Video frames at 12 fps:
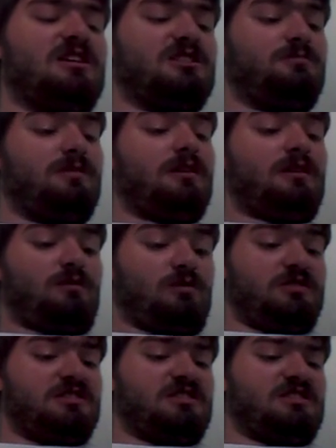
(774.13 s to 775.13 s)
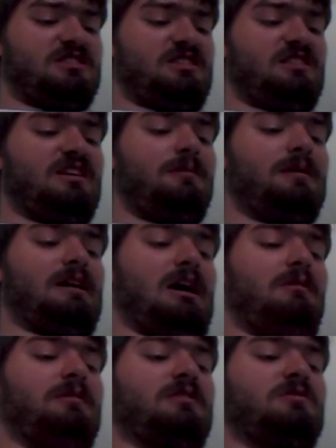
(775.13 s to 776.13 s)
Speaking of which, shouldn't you be
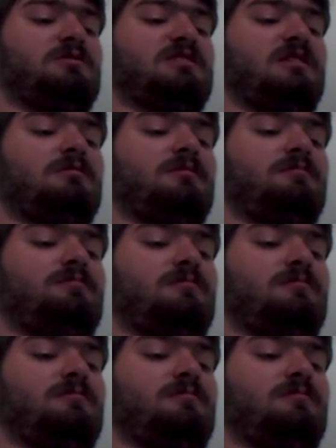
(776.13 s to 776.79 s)
helping her with something?